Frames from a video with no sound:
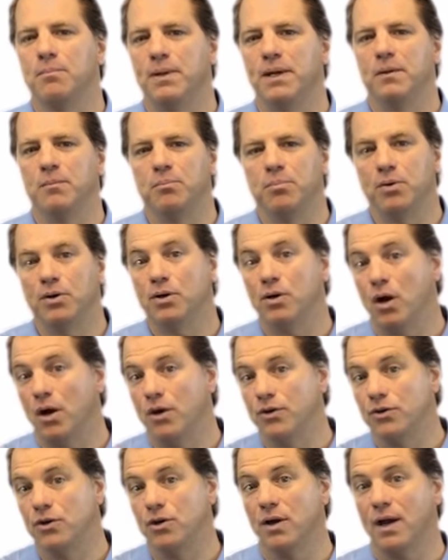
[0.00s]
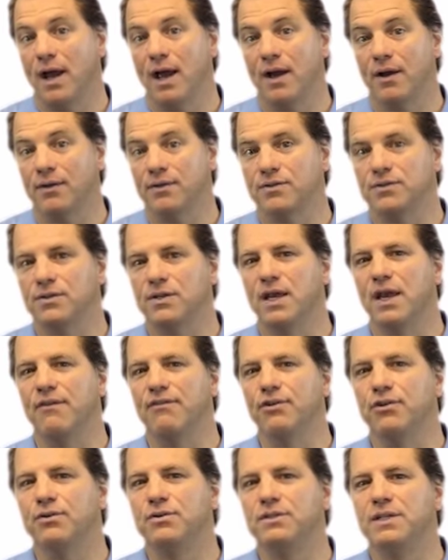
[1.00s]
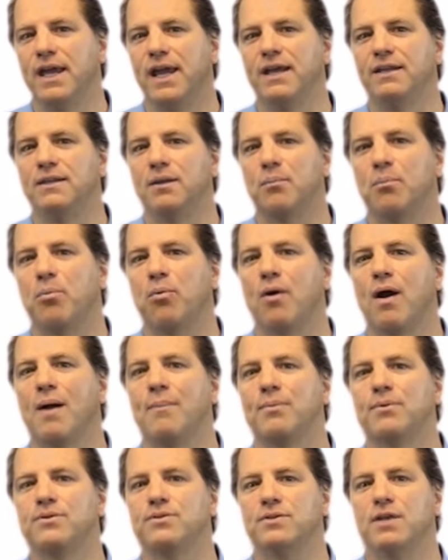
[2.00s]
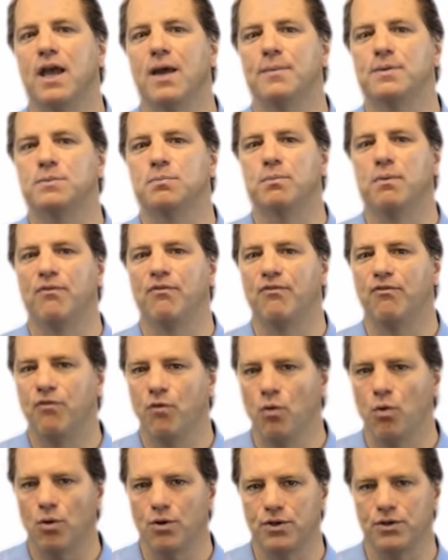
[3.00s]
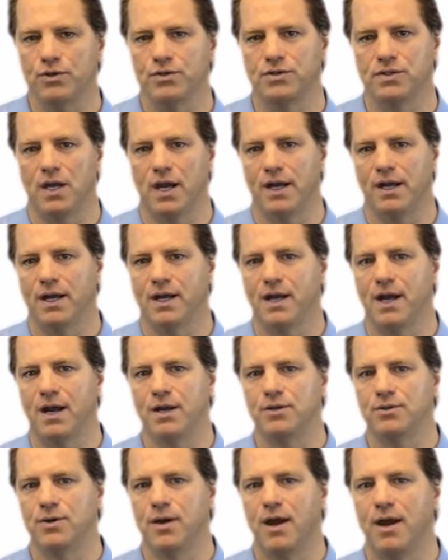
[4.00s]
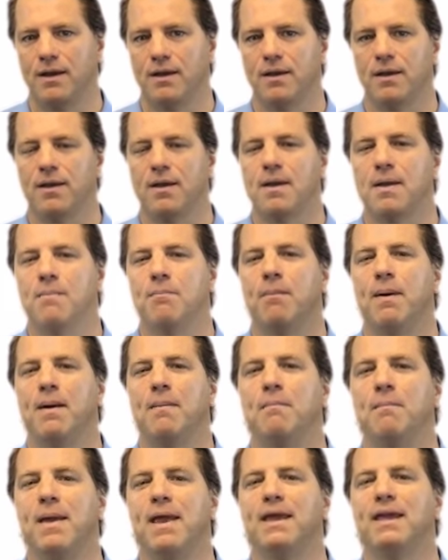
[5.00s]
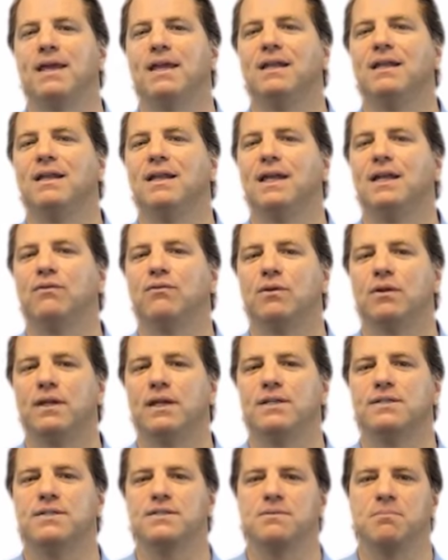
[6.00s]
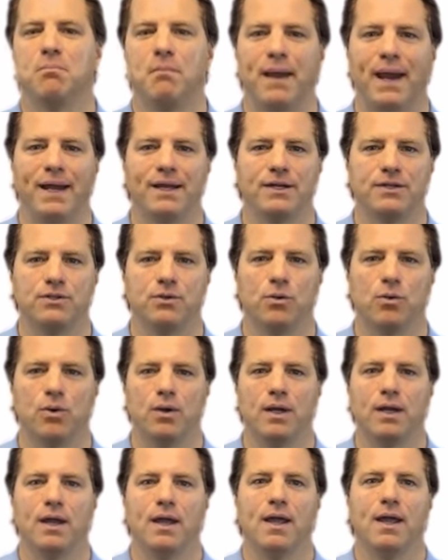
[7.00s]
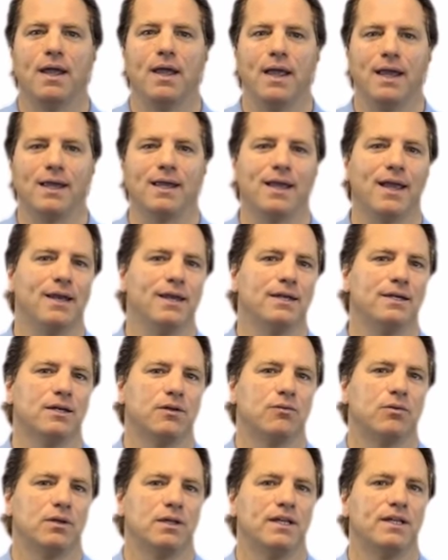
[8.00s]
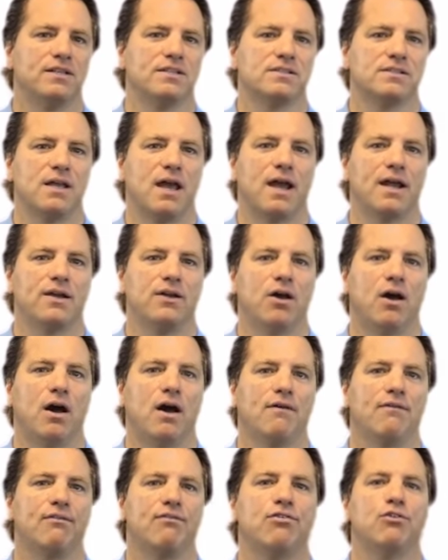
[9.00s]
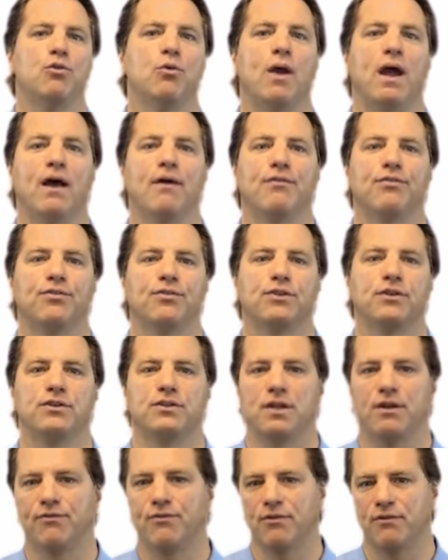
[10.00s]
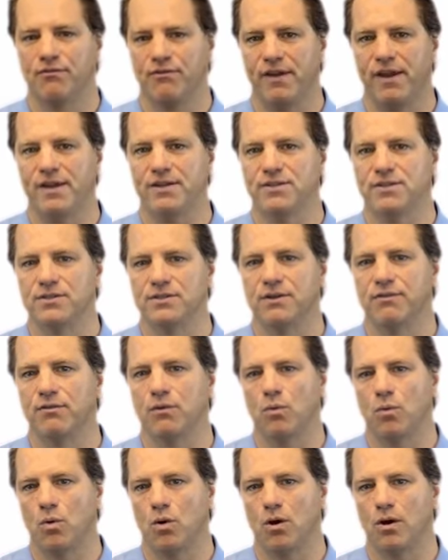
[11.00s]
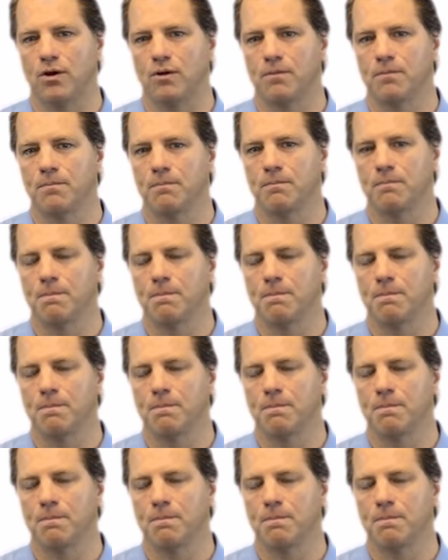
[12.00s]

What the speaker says: being put on your house if you take the proper steps before you sign a contract by making lien releases mandatory and getting the release signed off throughout the different phases of the work.